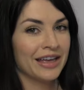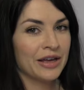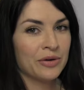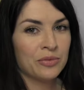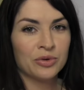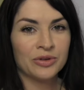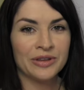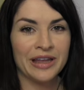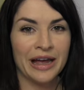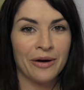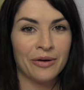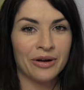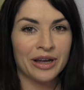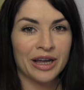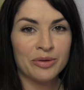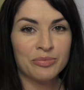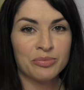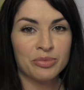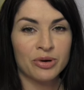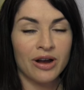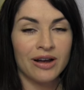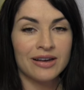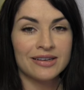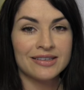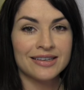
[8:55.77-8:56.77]
It will now
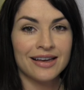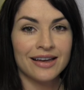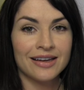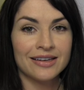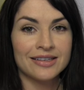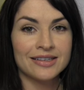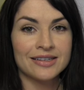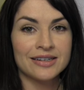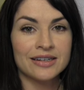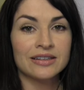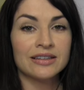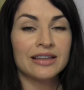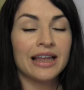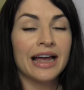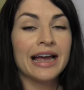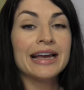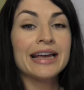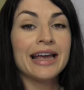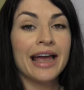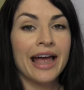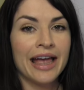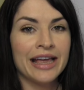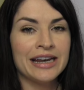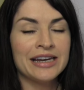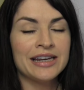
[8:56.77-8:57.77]
get processed
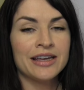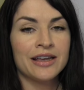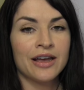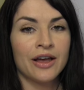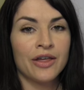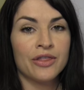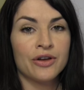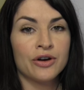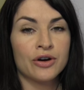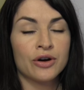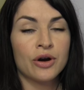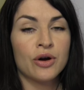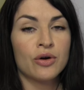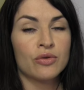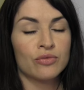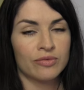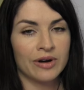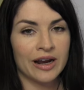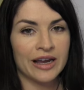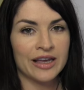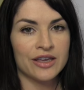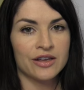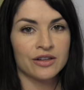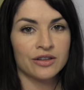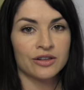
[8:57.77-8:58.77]
like any other
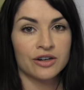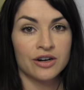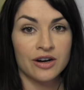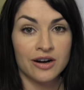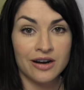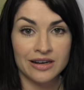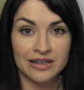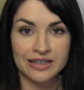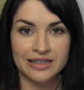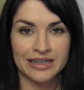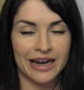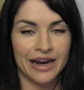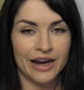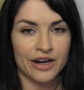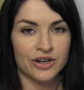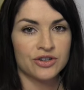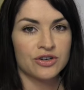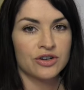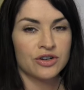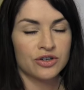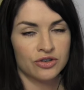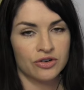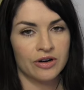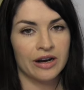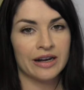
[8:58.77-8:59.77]
regular
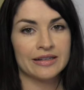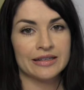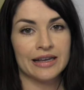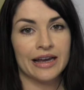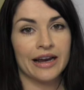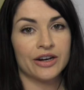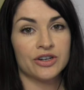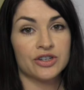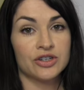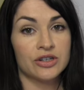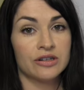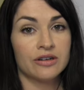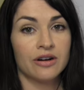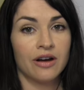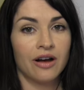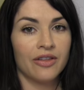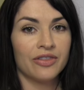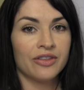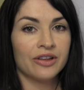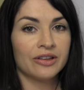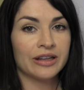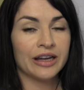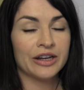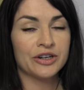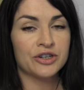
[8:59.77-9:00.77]
dash transaction
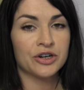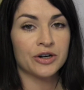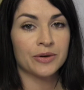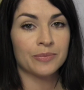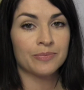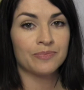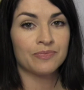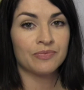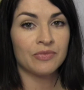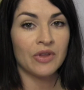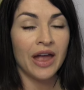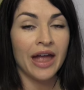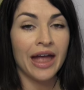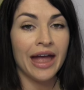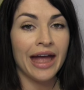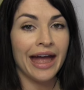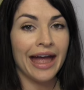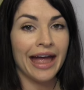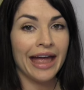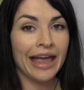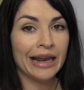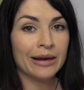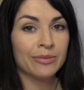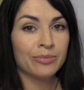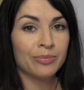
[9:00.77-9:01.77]
on the ledger.
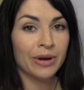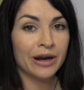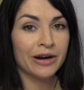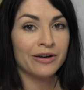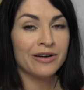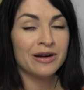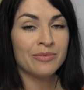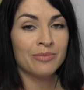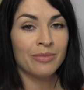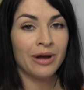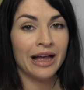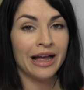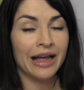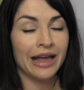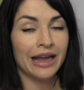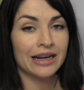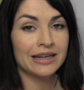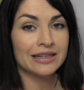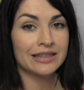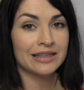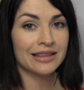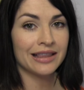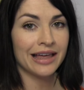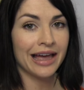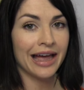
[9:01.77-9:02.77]
And bear in
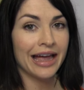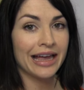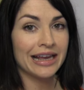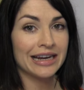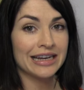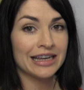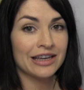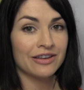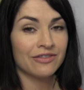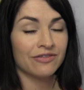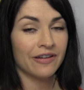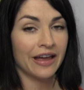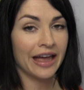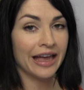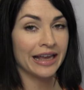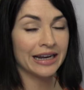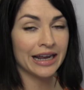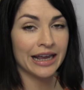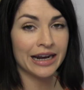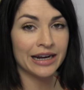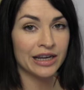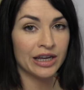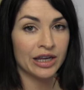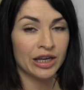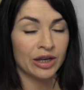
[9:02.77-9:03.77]
mind that if at
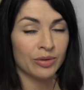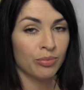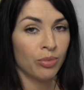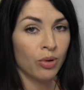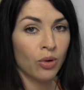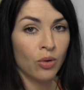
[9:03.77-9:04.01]
any